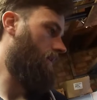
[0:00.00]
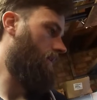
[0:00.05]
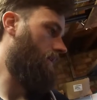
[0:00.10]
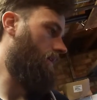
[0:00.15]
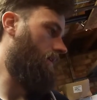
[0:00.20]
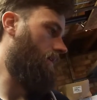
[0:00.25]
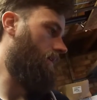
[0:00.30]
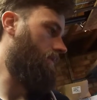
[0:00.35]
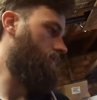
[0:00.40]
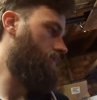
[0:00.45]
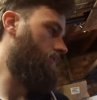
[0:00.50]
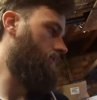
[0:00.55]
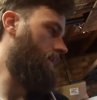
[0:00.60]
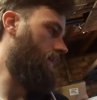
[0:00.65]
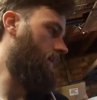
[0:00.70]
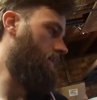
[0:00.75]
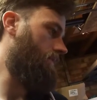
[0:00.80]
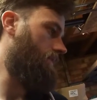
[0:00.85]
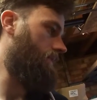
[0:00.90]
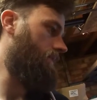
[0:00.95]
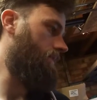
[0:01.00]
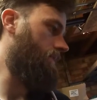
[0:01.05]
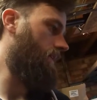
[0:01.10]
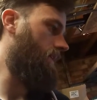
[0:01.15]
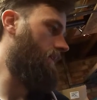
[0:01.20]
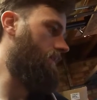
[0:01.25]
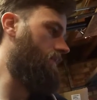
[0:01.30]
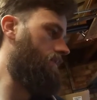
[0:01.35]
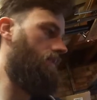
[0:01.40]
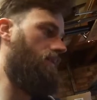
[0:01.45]
I took that out the other
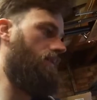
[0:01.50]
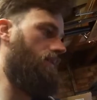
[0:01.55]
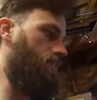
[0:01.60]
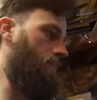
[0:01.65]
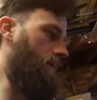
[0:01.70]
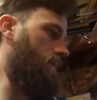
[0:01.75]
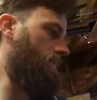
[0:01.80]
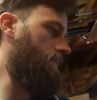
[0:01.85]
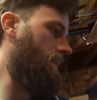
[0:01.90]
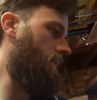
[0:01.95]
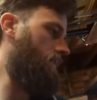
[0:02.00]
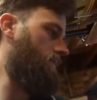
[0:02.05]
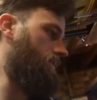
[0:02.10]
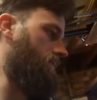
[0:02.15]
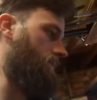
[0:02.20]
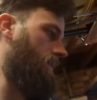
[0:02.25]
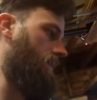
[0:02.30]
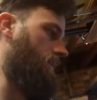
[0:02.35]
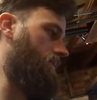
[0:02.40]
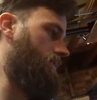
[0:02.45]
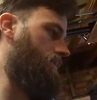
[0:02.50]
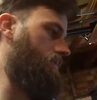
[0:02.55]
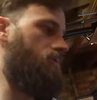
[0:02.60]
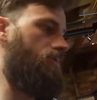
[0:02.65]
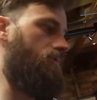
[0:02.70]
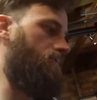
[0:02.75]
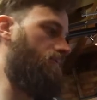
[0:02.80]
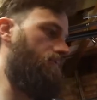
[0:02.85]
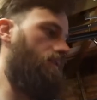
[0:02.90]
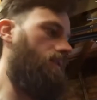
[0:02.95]
day, so I'm going to mount that on the dash,
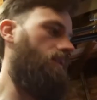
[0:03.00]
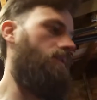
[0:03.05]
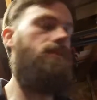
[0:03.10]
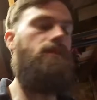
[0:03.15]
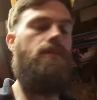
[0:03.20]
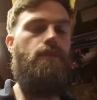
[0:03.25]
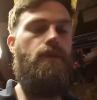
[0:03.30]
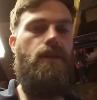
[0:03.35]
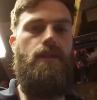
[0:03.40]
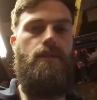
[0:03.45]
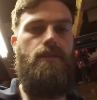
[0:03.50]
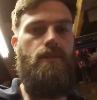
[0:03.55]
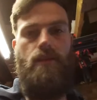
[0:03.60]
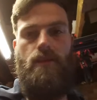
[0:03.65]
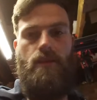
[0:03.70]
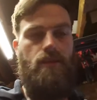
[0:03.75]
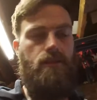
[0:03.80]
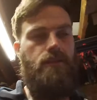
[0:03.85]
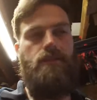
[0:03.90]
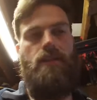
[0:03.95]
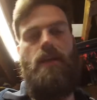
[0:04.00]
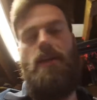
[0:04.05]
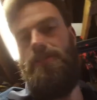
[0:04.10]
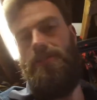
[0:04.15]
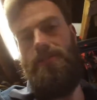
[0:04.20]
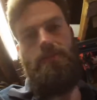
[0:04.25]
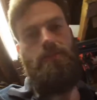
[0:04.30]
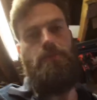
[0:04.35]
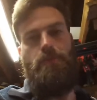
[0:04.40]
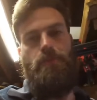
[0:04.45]
just find somewhere. The
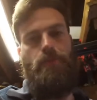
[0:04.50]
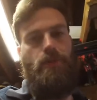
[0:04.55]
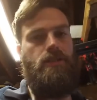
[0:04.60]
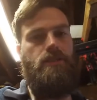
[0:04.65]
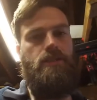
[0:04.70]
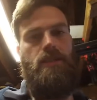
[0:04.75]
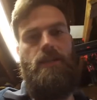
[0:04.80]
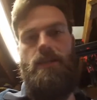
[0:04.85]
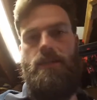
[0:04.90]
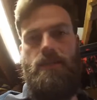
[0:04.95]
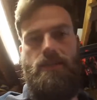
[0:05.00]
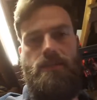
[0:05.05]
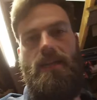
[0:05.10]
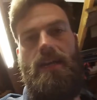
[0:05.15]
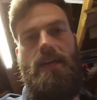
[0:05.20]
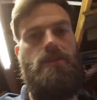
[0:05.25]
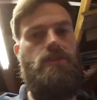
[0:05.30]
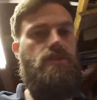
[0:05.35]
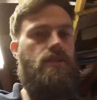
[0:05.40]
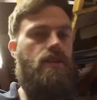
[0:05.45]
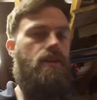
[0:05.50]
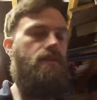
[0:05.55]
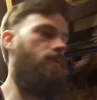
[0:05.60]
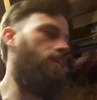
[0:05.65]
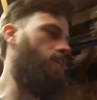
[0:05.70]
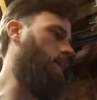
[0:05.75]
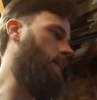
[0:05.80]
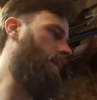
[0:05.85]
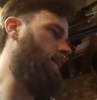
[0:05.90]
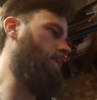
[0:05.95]
dash isn't pretty, there's gauges
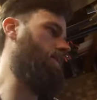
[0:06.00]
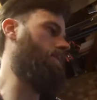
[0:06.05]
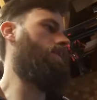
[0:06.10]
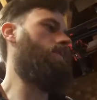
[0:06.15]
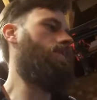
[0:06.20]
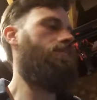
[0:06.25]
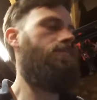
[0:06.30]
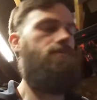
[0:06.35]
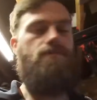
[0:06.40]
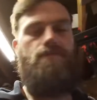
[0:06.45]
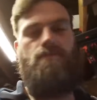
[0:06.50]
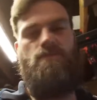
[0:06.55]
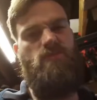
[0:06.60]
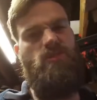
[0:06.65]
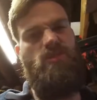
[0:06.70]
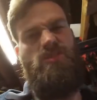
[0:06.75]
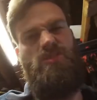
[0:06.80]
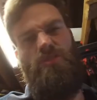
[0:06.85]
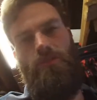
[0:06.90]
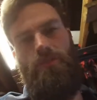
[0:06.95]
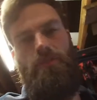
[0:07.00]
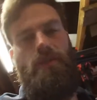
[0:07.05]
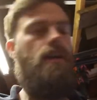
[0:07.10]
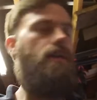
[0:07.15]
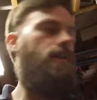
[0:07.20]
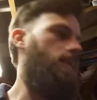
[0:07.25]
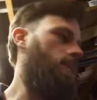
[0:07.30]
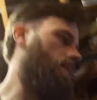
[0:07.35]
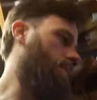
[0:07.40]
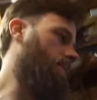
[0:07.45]
everywhere, sort of
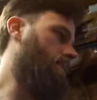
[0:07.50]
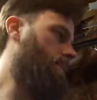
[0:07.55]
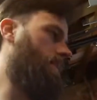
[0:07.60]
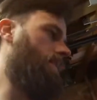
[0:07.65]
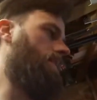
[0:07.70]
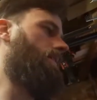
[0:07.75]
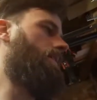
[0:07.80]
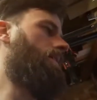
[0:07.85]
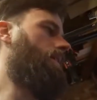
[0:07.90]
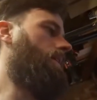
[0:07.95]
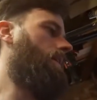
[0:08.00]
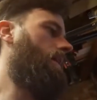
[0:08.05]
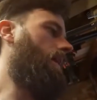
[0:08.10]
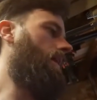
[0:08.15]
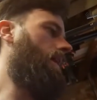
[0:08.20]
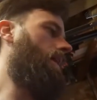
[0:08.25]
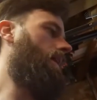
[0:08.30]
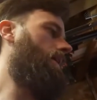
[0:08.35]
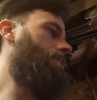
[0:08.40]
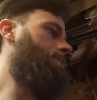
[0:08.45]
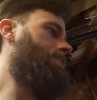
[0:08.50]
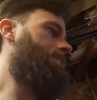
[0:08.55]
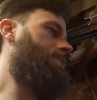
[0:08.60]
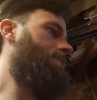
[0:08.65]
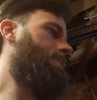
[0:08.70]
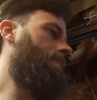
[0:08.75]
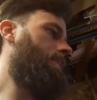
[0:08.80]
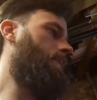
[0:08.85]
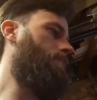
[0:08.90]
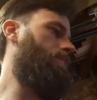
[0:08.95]
how I like it,
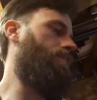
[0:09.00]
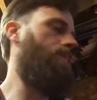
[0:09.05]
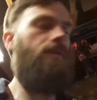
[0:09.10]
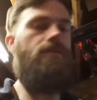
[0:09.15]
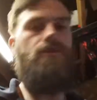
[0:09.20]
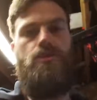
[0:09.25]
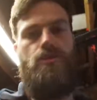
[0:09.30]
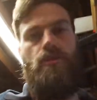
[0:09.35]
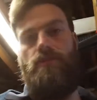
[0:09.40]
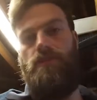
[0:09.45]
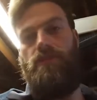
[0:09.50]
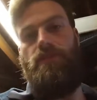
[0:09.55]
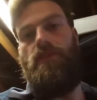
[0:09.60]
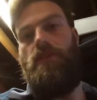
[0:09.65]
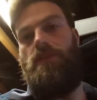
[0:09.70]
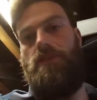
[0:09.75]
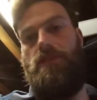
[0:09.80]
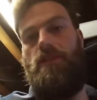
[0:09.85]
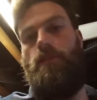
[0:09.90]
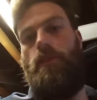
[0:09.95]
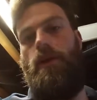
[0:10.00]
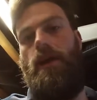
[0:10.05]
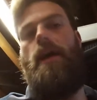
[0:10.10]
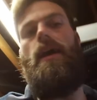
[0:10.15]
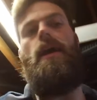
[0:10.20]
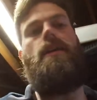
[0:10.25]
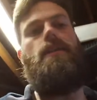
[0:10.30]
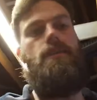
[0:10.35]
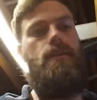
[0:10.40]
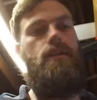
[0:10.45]
but I just got to find somewhere
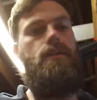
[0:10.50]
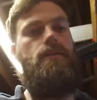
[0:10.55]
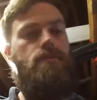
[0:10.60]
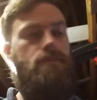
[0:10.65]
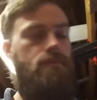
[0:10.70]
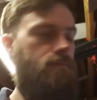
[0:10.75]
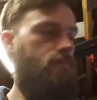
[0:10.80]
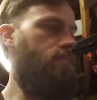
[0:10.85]
and then,